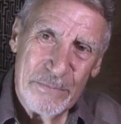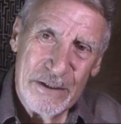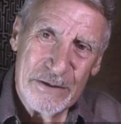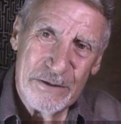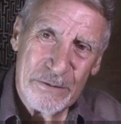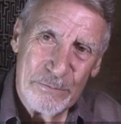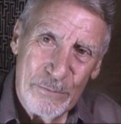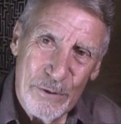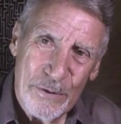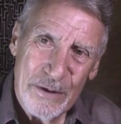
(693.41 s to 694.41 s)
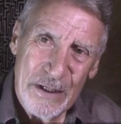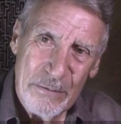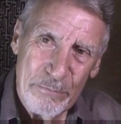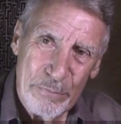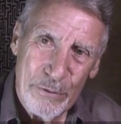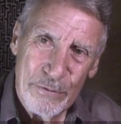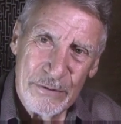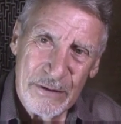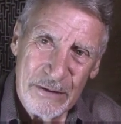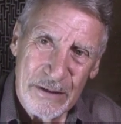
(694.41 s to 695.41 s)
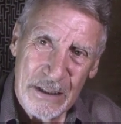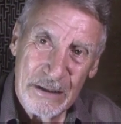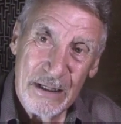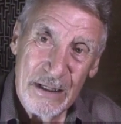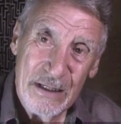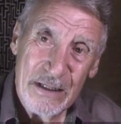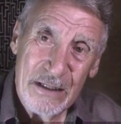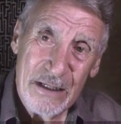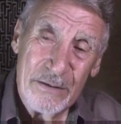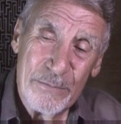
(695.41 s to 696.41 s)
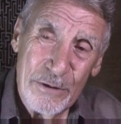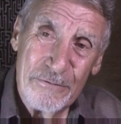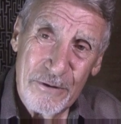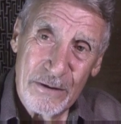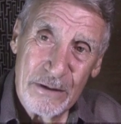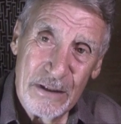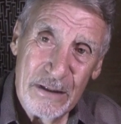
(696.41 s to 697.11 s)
is the more important thing and move on?